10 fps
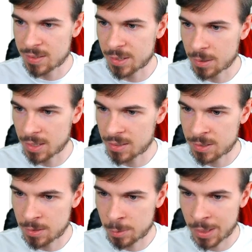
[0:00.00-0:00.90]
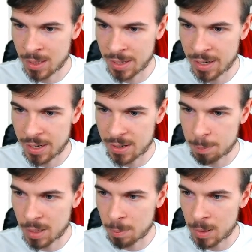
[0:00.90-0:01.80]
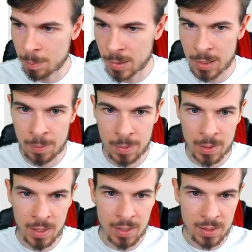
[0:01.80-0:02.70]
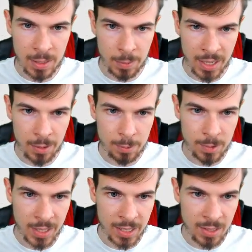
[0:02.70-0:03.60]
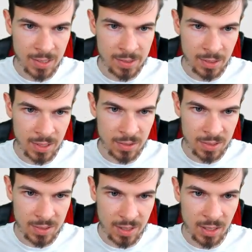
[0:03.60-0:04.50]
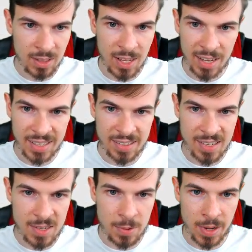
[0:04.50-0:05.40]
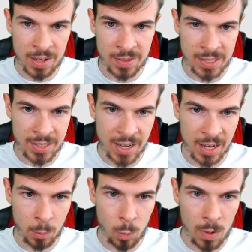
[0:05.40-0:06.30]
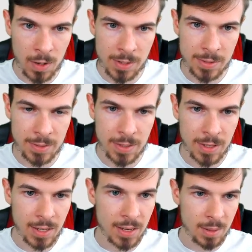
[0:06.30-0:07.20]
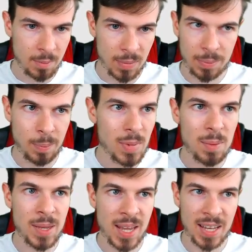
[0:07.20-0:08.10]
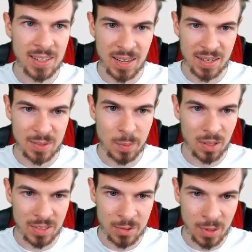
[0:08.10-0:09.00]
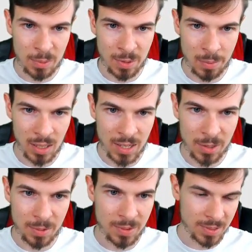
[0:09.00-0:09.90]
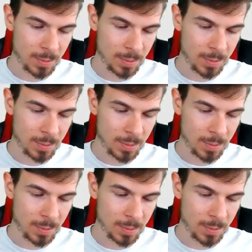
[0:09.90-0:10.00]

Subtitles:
let's do it quickly here. Pop, pop, pop. There we go. So I can easily just align it to everything I want. Maybe add a small description below, something